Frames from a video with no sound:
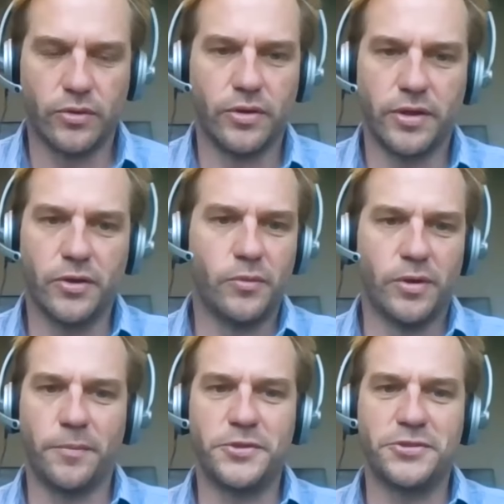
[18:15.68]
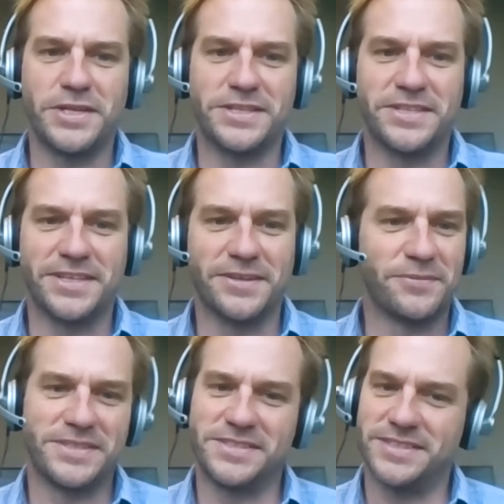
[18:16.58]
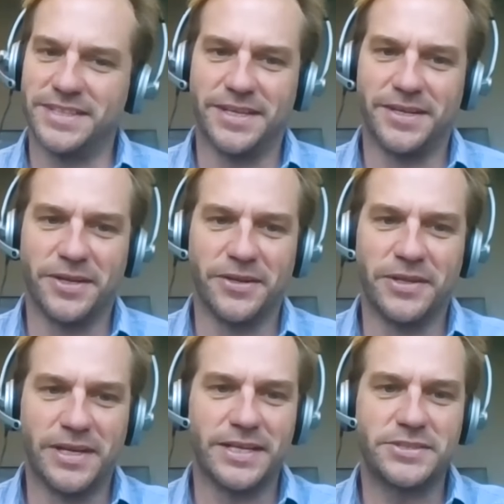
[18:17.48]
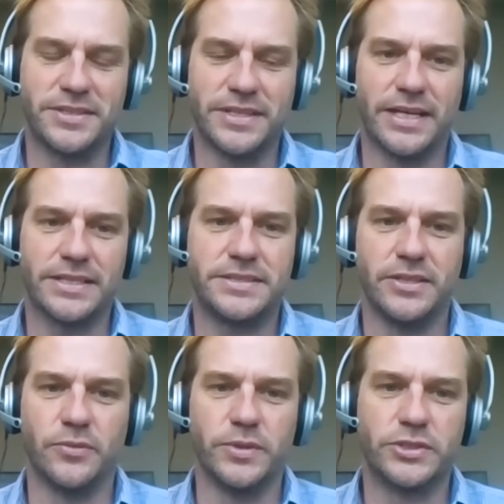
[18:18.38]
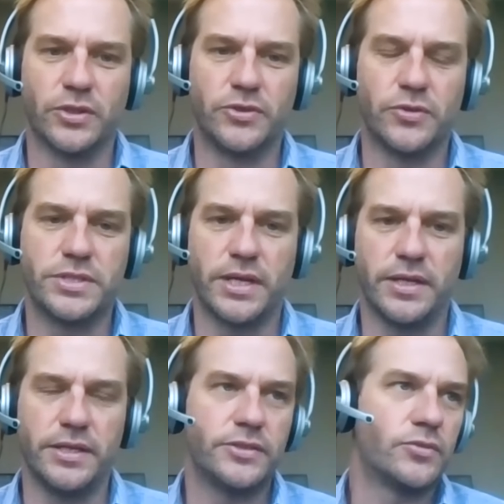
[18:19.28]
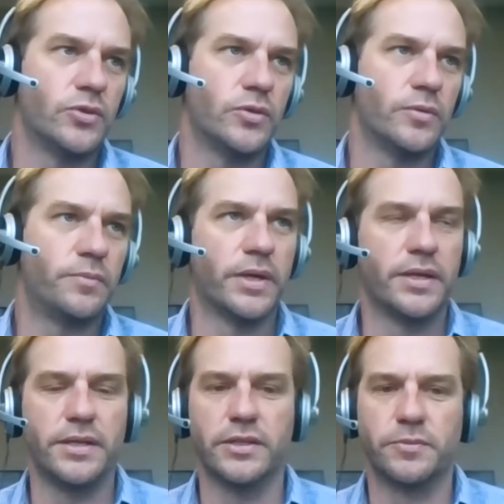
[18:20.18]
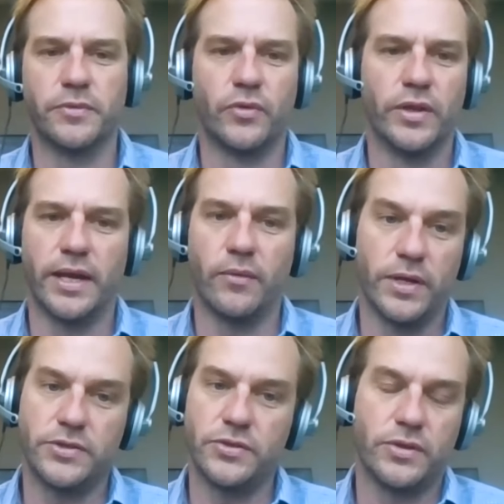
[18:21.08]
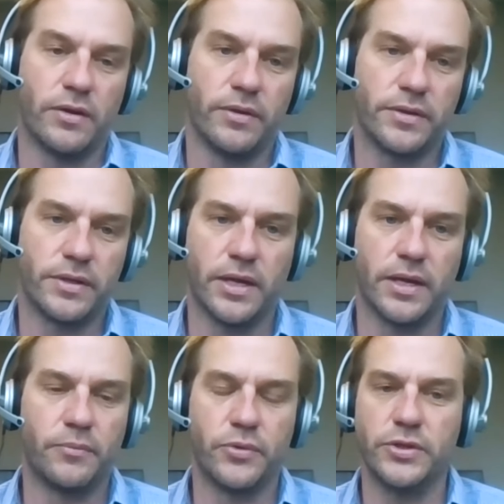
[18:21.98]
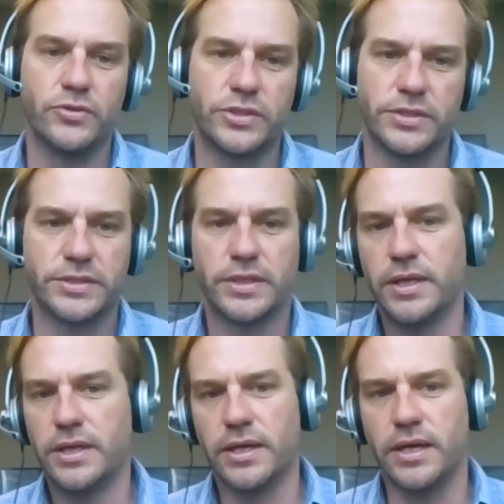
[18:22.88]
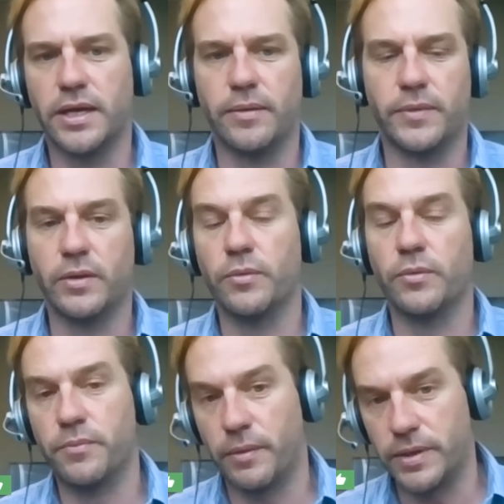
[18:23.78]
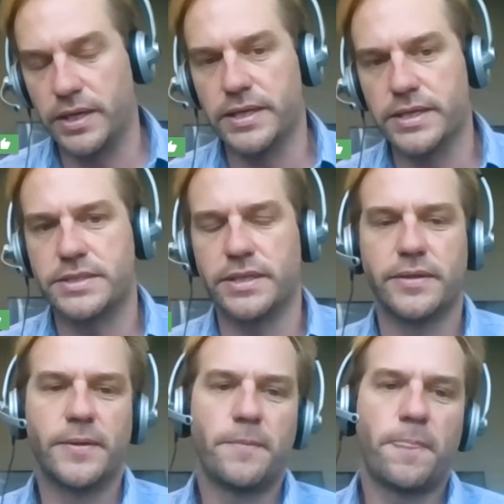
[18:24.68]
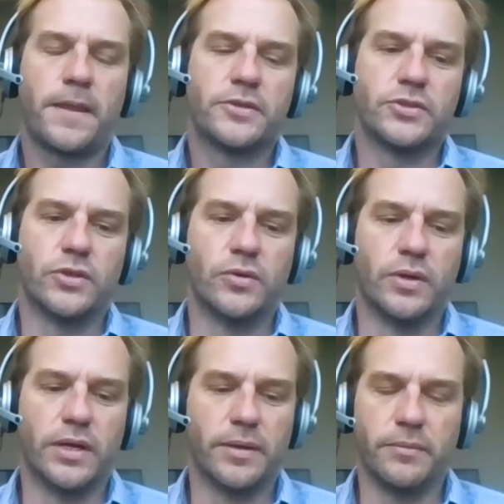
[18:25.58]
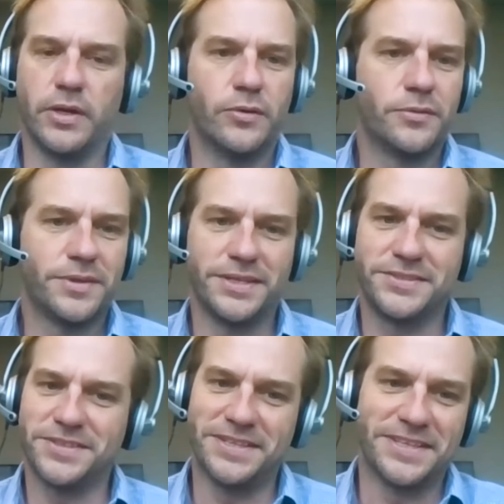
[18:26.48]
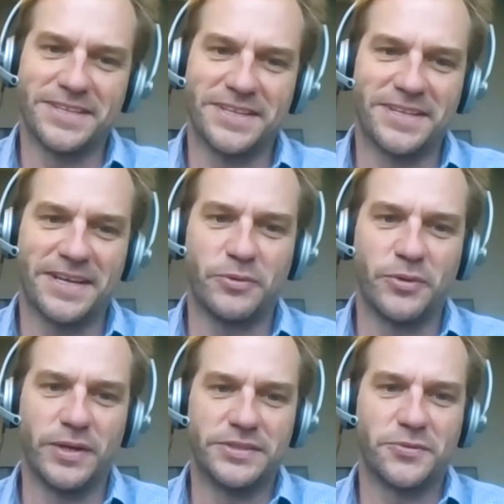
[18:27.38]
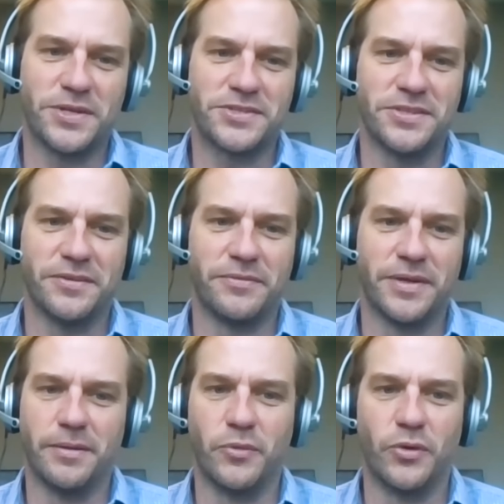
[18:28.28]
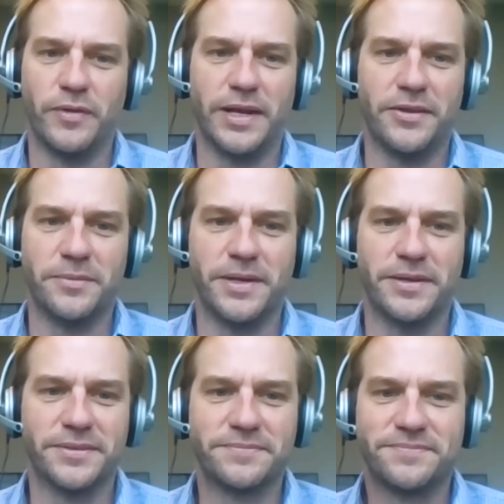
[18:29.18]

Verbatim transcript: or you know, we're opportunistic. If it's uh, you know, the last the last deal we sold to a Chinese group, uh, deals before that went to current uh, producers um, that were publicly listed. So um, you know, it's at that point it's a question of uh, more value the better.